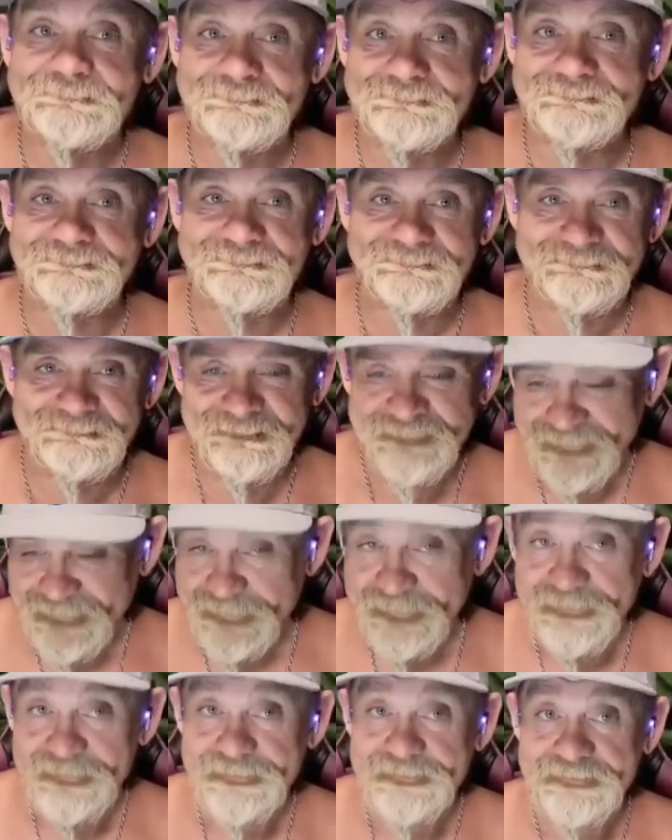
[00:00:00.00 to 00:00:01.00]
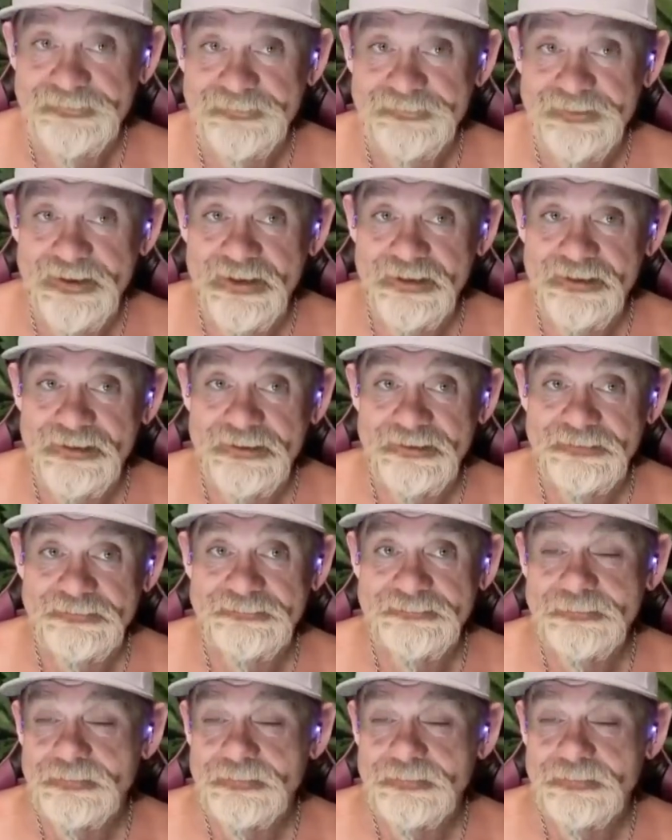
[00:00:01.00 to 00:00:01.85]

till daylight.